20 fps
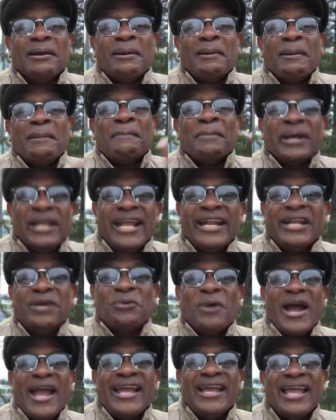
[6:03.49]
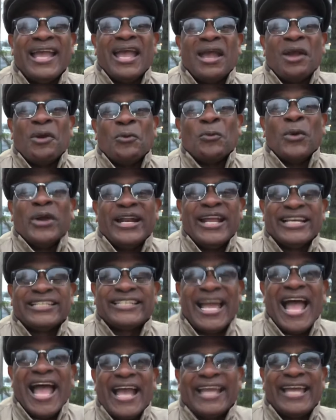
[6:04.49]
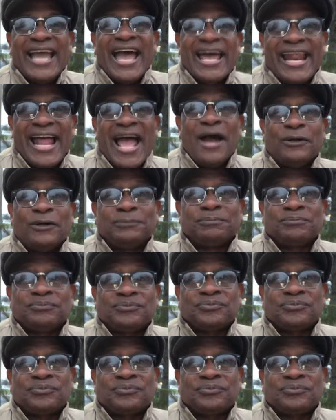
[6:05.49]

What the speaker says: But anyway, when this guy got out,